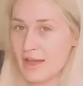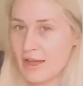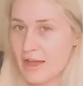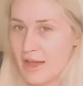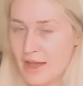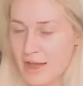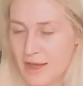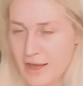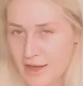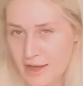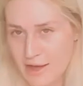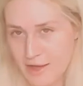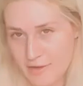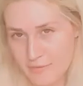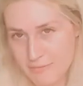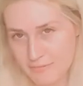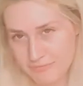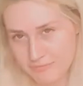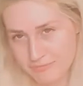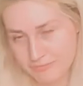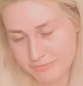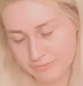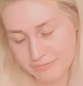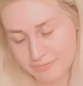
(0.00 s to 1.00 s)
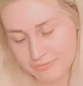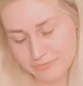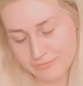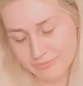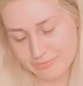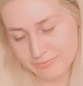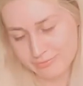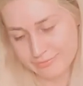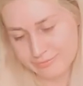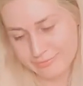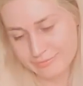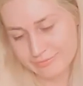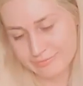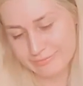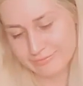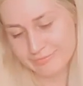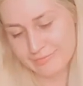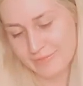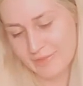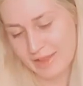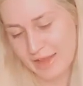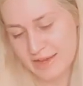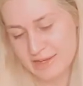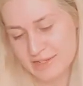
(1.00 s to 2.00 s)

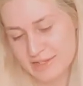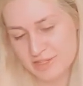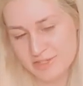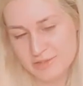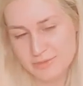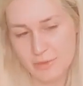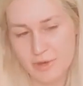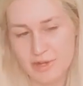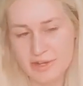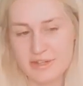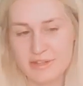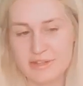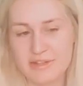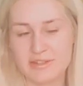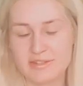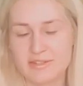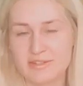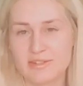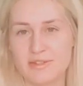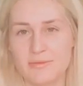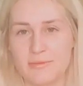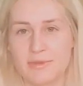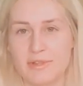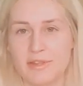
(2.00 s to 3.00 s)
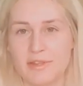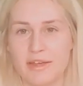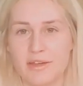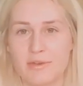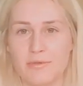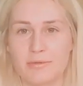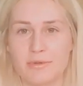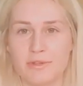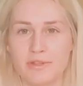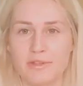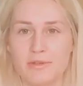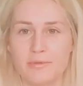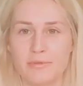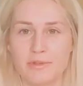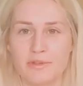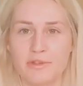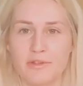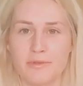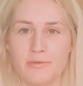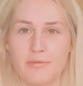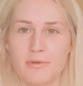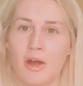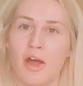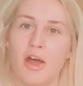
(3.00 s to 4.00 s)
I just wanted this to be like really,
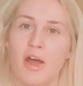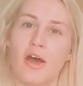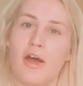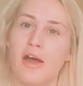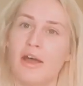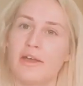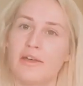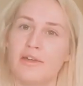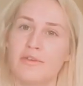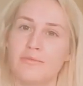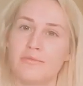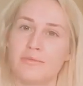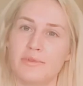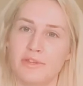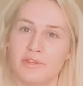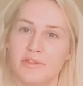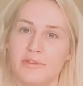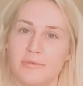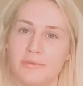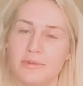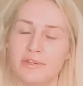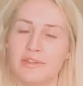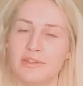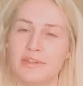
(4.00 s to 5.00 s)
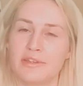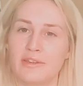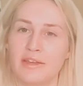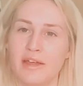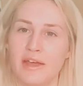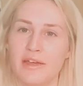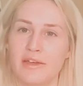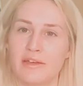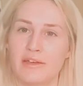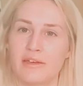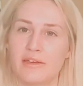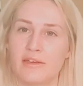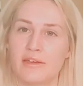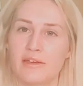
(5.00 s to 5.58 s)
really raw and really, really like